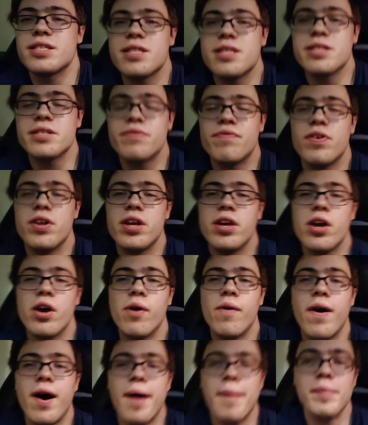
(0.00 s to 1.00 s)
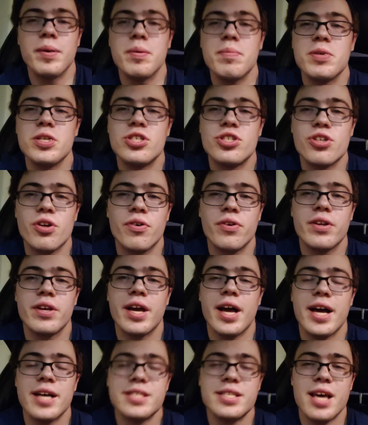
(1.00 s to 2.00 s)
In this video, I'm going to be showing
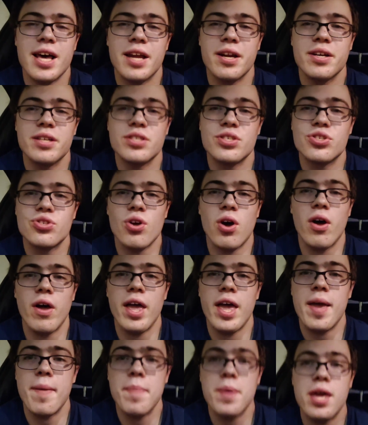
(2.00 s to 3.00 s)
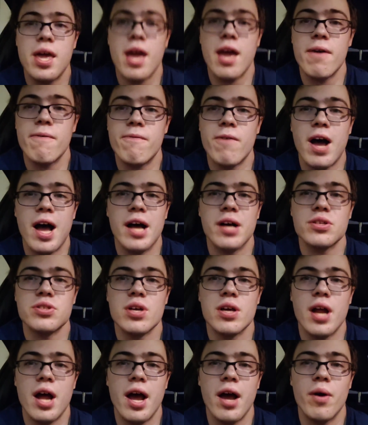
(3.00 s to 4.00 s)
you guys how to install APK files
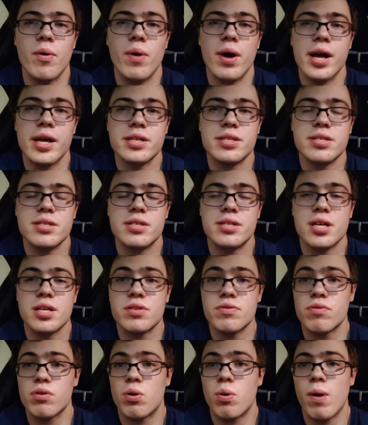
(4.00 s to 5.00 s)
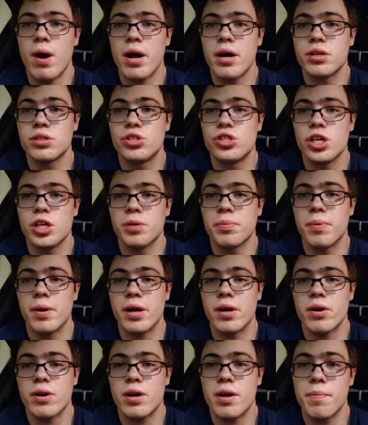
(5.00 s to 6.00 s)
on iOS. This doesn't require a
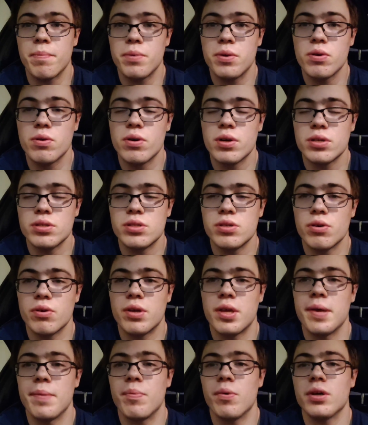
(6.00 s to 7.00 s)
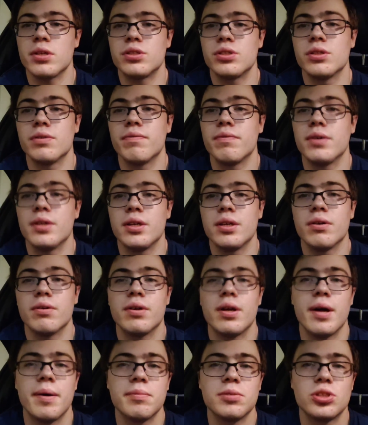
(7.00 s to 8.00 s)
jailbreak or a computer, so keep watching the video
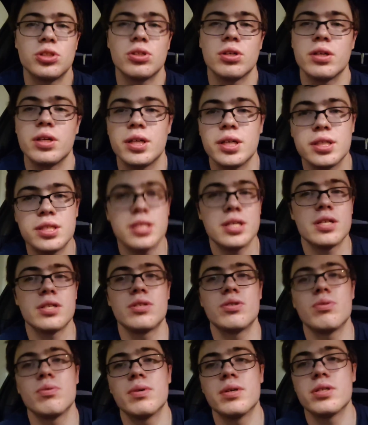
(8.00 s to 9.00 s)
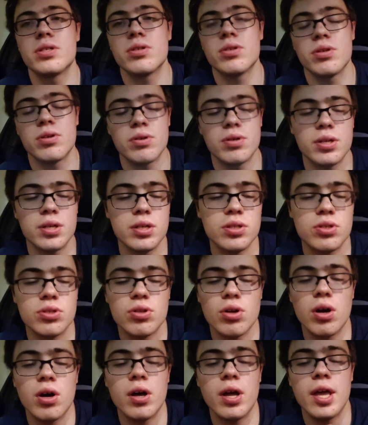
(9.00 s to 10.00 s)
and I'm going to show you guys how to do it. So you can
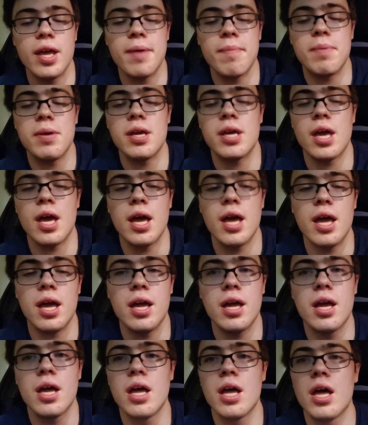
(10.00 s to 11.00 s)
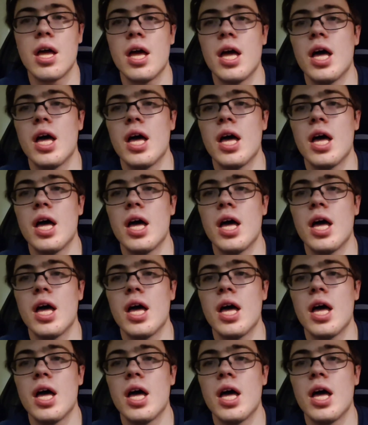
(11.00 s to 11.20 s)
install APK